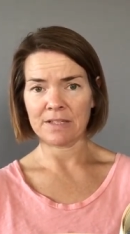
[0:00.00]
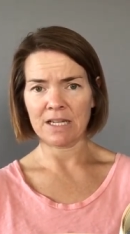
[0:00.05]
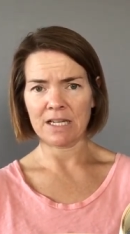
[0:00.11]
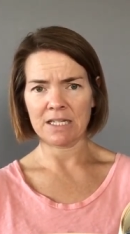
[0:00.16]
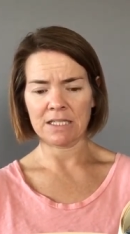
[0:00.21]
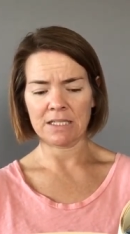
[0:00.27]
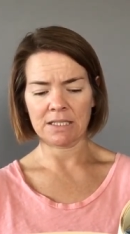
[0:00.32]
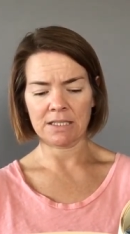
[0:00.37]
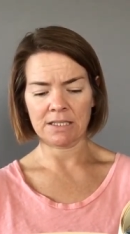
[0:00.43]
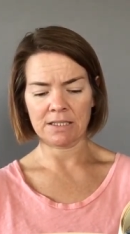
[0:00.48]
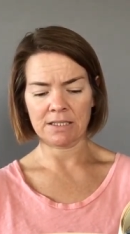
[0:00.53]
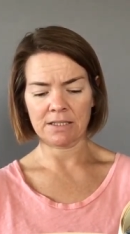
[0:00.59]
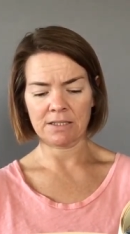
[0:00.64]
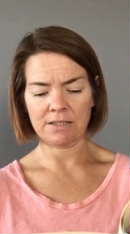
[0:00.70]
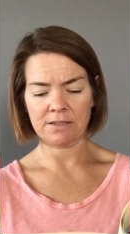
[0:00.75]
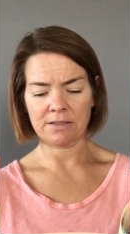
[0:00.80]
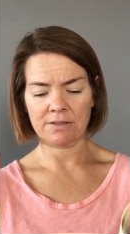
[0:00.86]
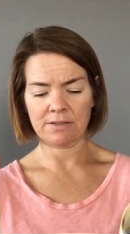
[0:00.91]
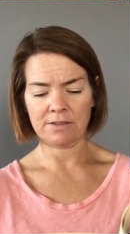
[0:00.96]

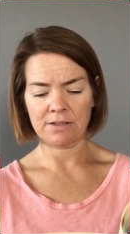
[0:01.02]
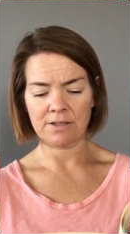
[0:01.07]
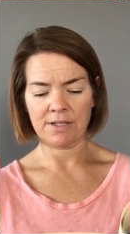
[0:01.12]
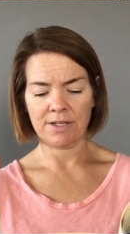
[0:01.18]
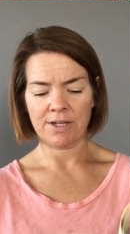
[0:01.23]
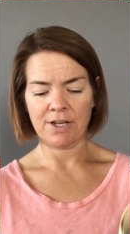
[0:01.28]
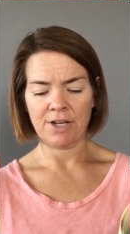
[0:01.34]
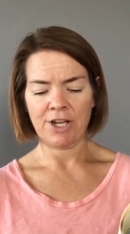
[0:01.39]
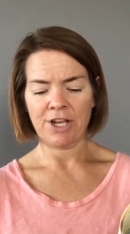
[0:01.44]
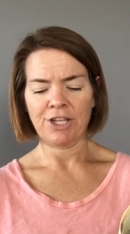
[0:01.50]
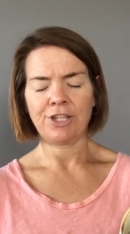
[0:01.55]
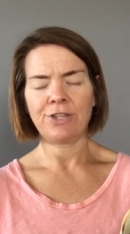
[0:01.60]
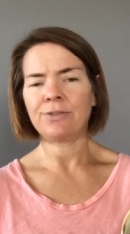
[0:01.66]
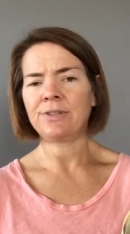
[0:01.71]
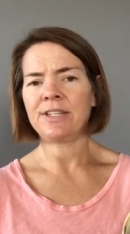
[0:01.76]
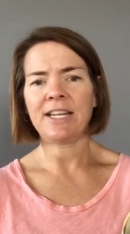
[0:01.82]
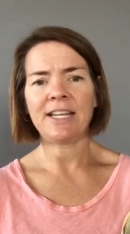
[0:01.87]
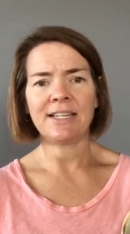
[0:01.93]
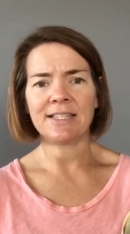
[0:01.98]
Uh, you
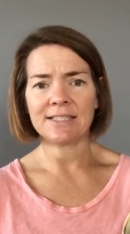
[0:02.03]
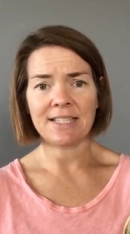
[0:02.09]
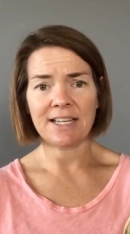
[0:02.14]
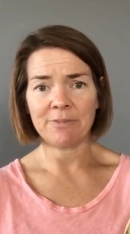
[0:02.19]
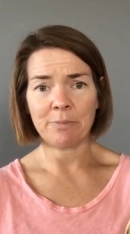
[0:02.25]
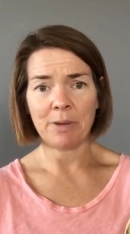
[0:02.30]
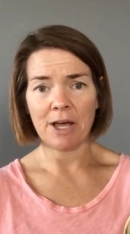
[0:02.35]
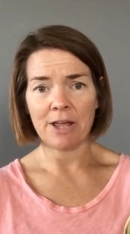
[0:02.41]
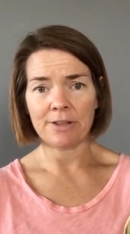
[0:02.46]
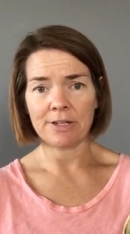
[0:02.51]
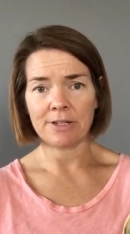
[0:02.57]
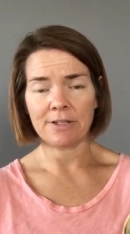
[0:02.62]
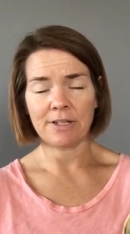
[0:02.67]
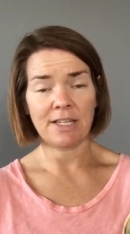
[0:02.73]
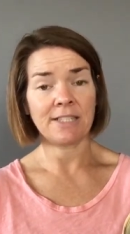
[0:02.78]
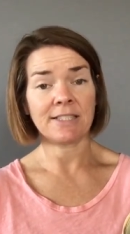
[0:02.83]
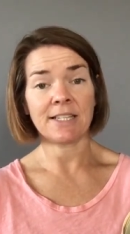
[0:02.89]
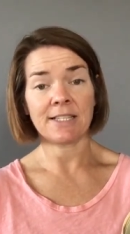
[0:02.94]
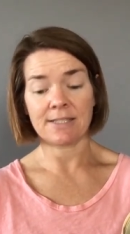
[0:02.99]
needn't have bothered.
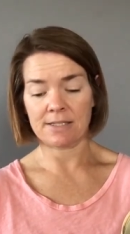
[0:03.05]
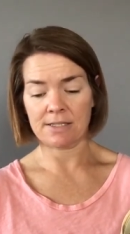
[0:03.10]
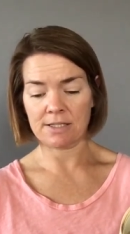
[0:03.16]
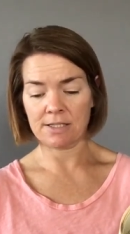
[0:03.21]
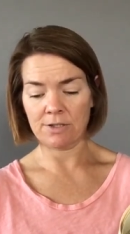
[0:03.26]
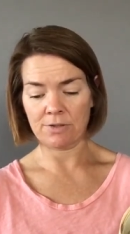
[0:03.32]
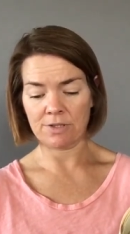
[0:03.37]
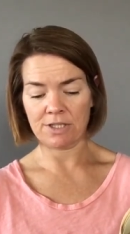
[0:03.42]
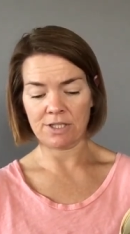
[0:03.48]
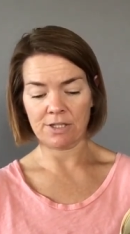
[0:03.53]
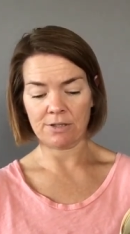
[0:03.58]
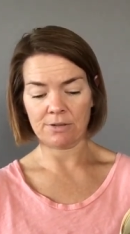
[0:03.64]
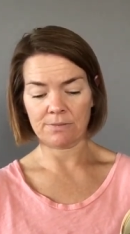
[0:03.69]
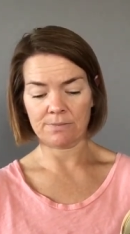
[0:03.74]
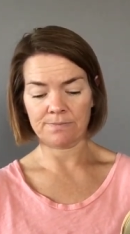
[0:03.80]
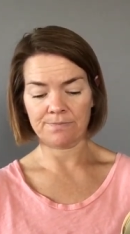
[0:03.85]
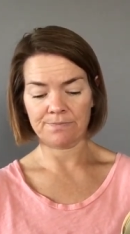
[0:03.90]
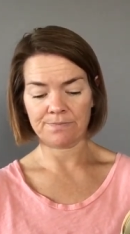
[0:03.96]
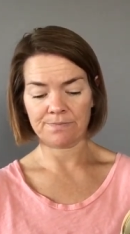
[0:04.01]
It doesn't suit you.
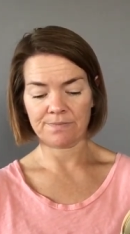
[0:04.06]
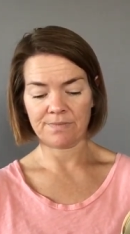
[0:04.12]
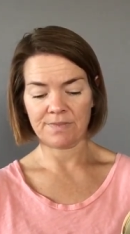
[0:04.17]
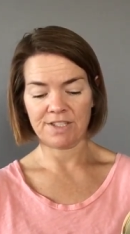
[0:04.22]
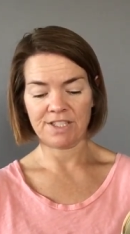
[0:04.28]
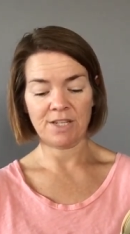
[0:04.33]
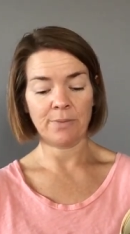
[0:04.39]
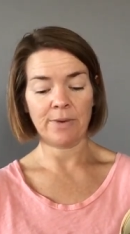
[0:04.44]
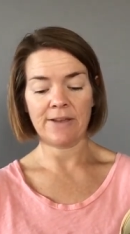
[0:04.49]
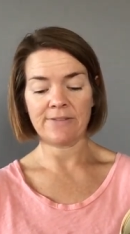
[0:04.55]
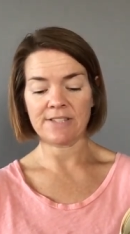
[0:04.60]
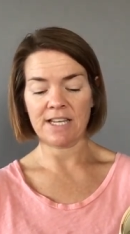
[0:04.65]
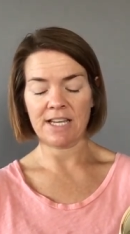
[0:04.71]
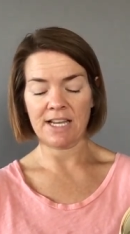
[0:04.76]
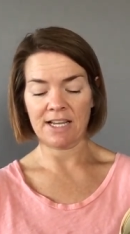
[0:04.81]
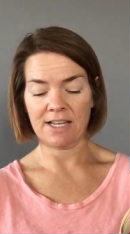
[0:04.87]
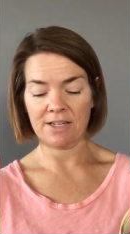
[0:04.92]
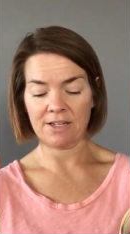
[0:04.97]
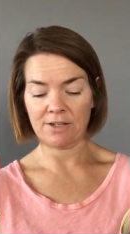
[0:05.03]
She waves a
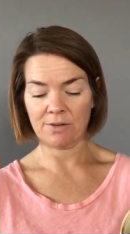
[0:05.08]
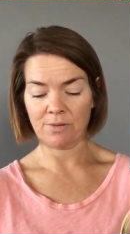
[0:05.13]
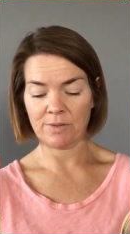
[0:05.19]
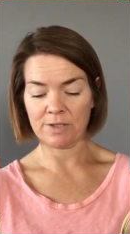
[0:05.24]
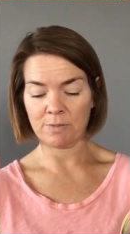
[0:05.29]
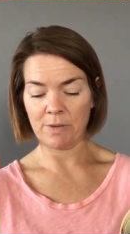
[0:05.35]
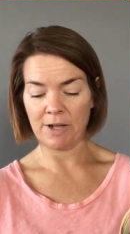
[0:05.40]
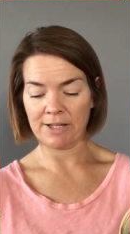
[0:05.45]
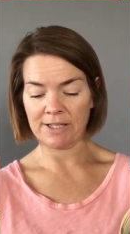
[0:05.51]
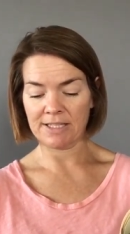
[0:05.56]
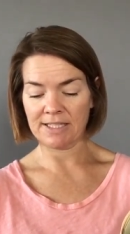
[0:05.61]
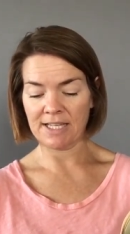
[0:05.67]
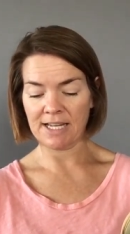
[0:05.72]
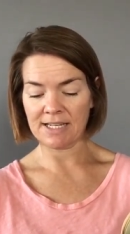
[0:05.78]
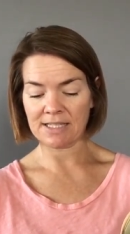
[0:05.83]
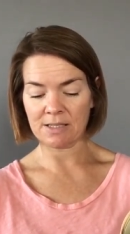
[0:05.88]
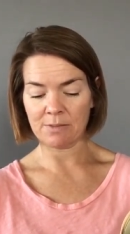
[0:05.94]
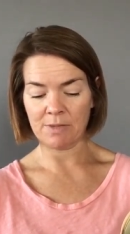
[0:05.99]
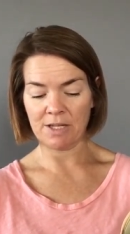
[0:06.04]
hand, which Molly
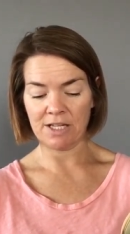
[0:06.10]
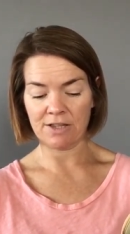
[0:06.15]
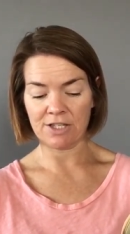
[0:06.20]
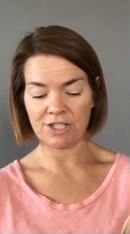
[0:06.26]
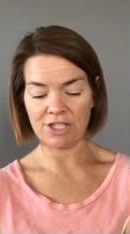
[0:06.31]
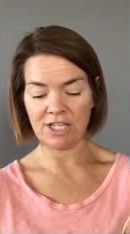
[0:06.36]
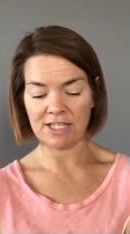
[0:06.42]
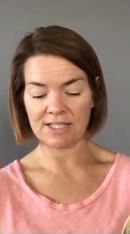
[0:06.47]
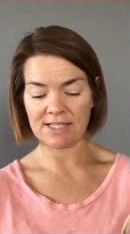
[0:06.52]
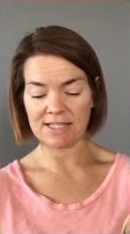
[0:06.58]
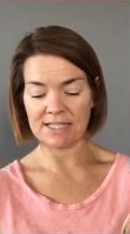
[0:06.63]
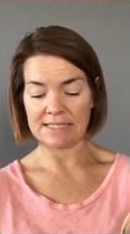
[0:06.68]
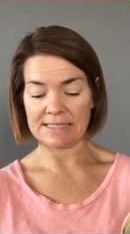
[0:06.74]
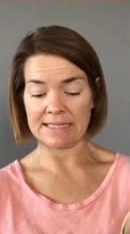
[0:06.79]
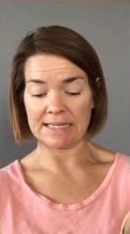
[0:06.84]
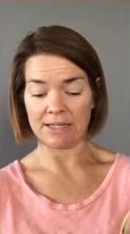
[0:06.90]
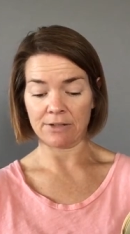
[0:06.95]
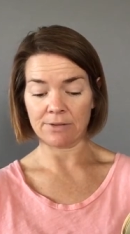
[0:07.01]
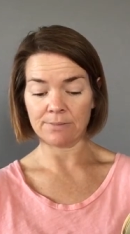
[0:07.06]
takes to mean that she can sit
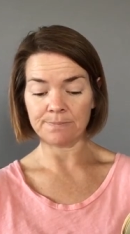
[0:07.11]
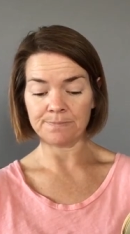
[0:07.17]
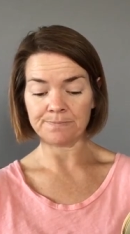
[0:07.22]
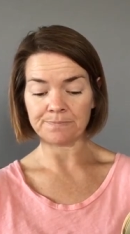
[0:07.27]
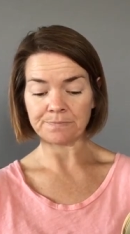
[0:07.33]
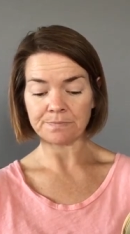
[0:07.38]
down.